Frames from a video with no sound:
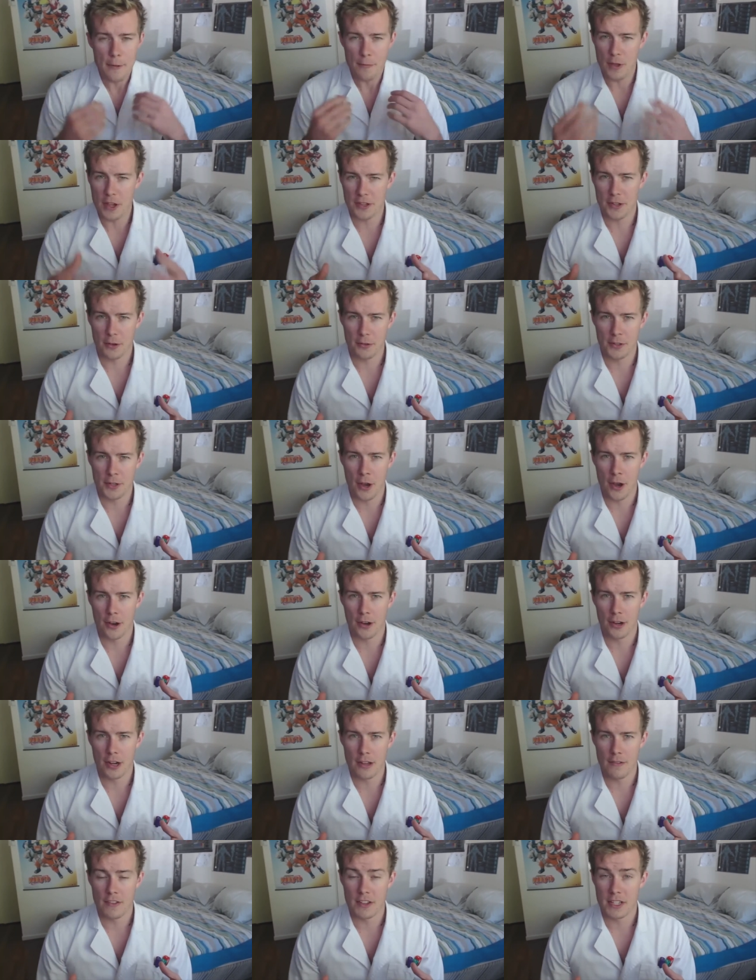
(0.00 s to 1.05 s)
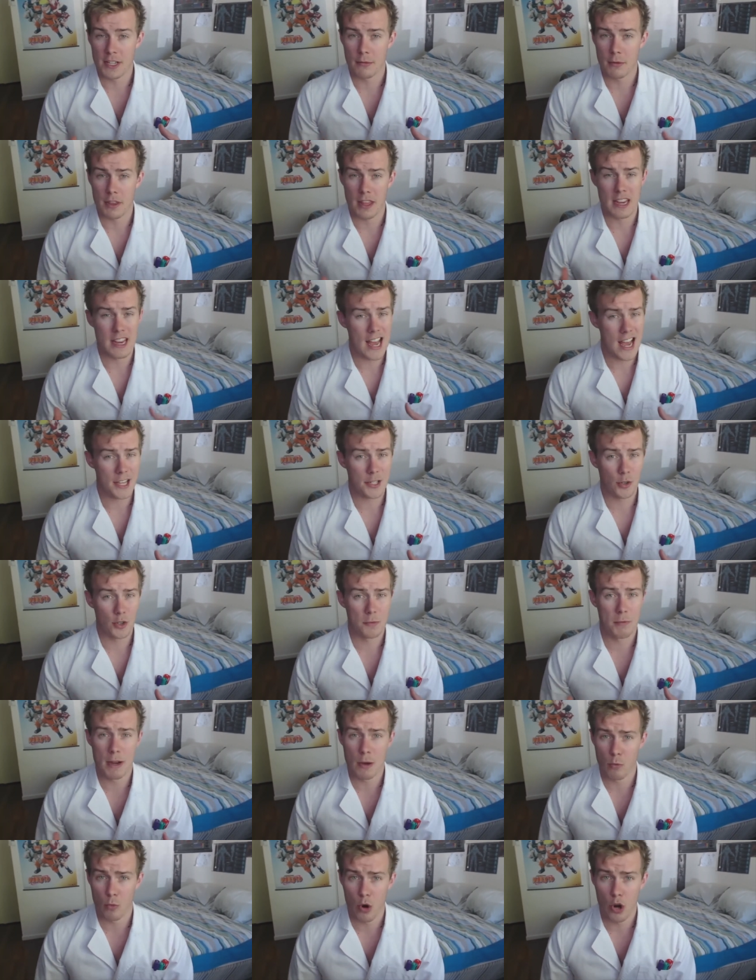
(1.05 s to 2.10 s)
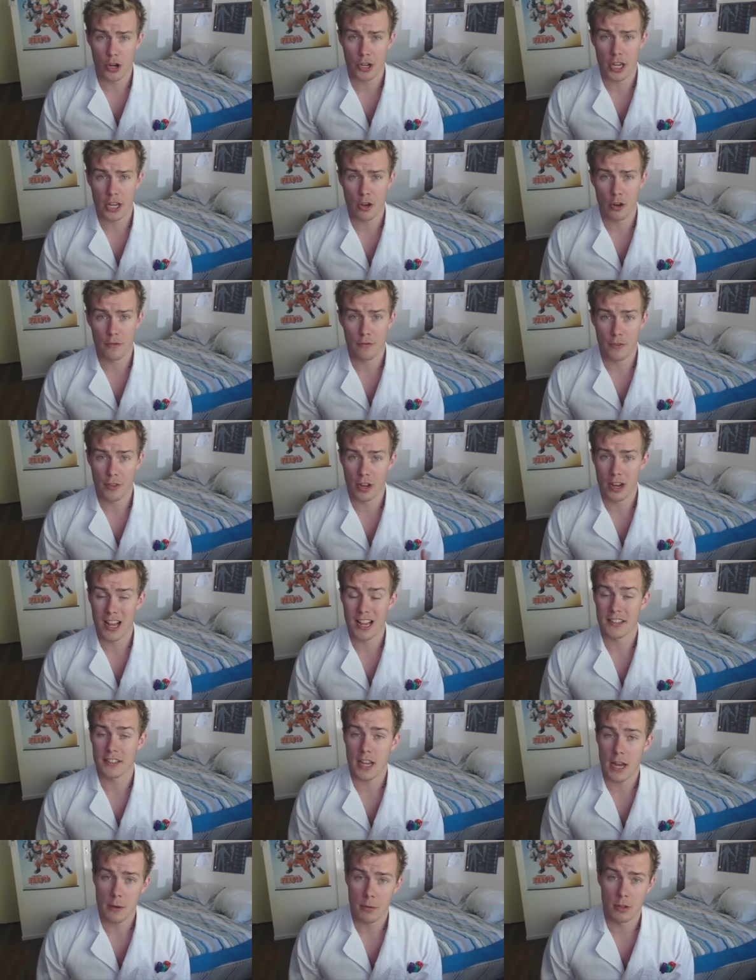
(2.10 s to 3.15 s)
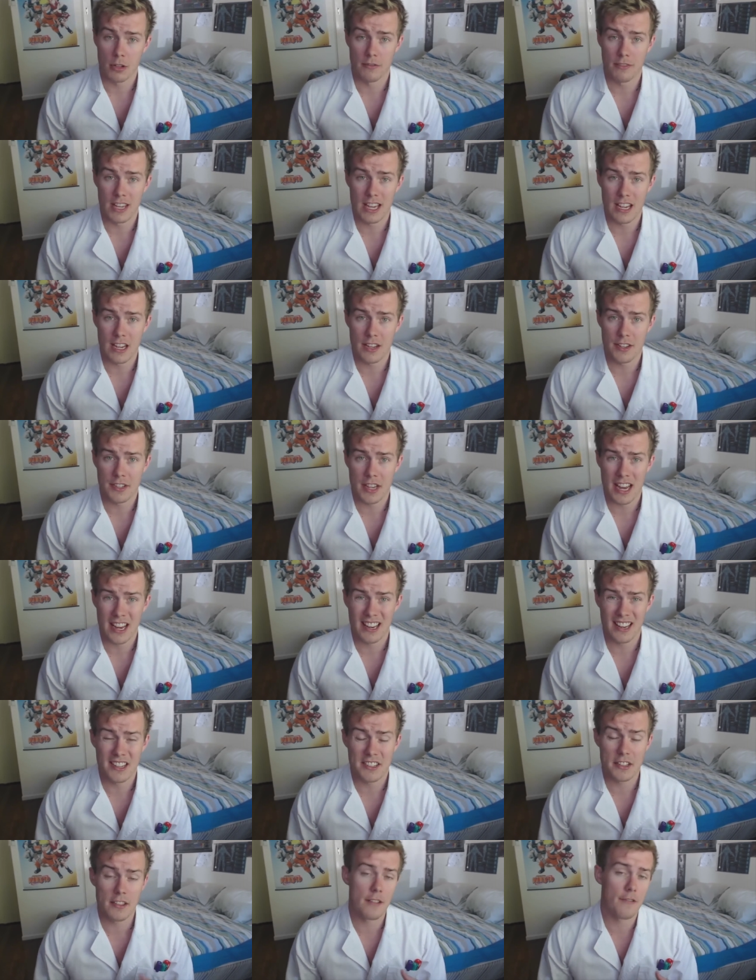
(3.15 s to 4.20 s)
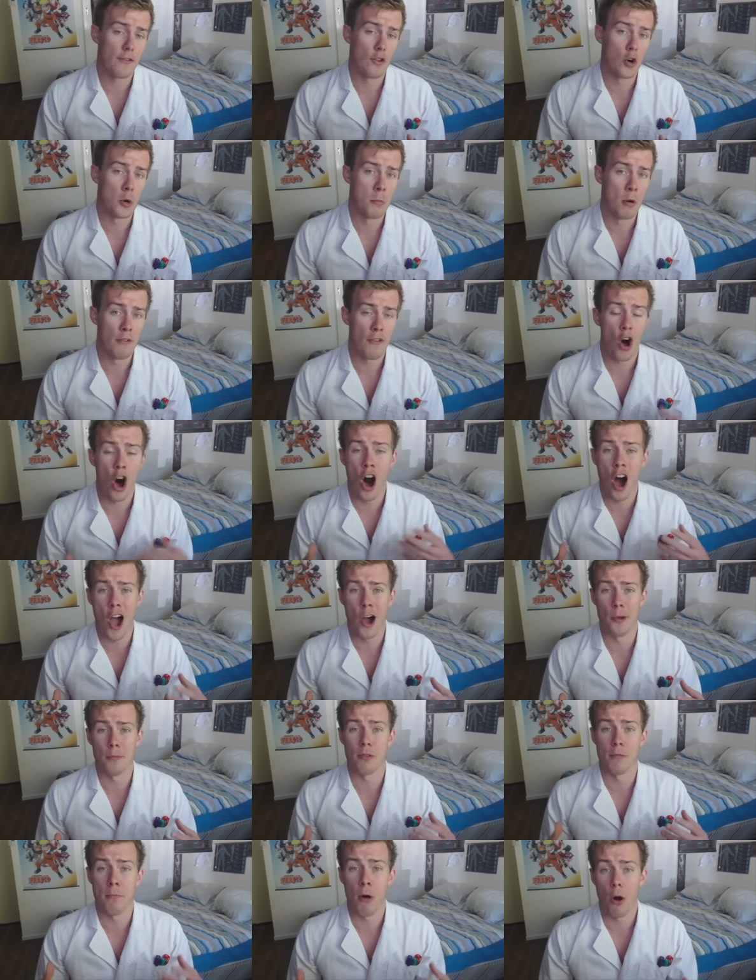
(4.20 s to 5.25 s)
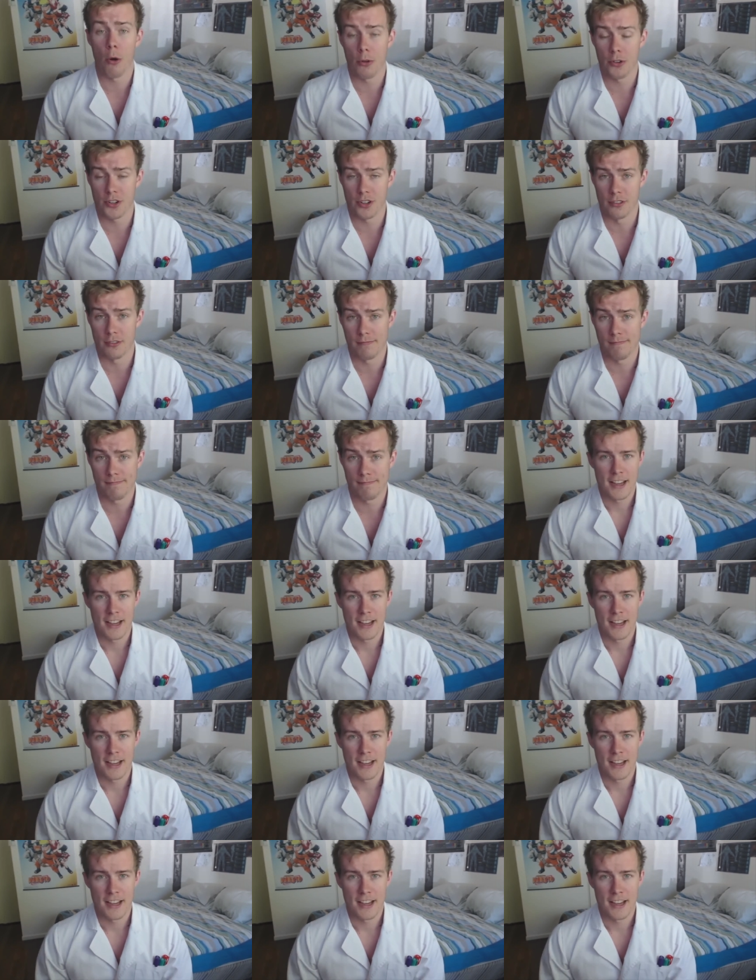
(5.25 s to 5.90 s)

This alternative is something that NASA has been working on for the last couple of years, and it is in the form of ion propulsion.